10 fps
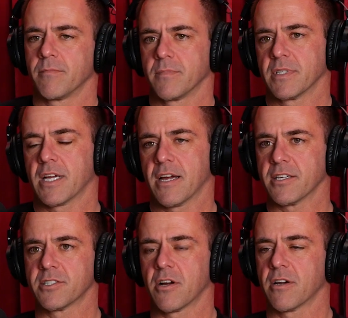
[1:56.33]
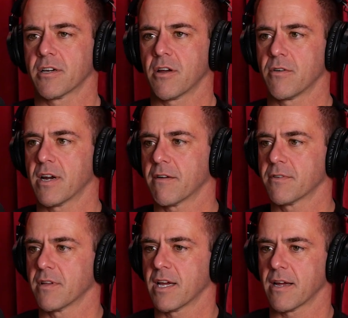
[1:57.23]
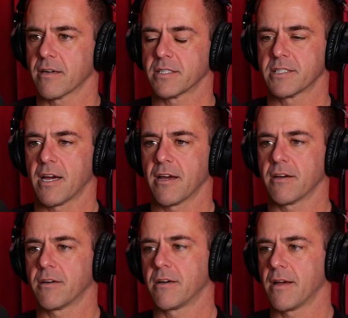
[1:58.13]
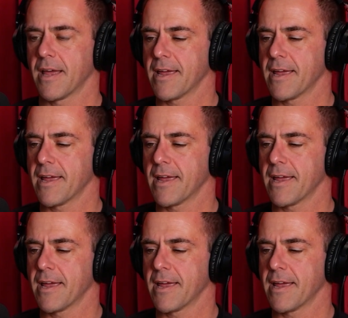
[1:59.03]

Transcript: and kind of started going after that style,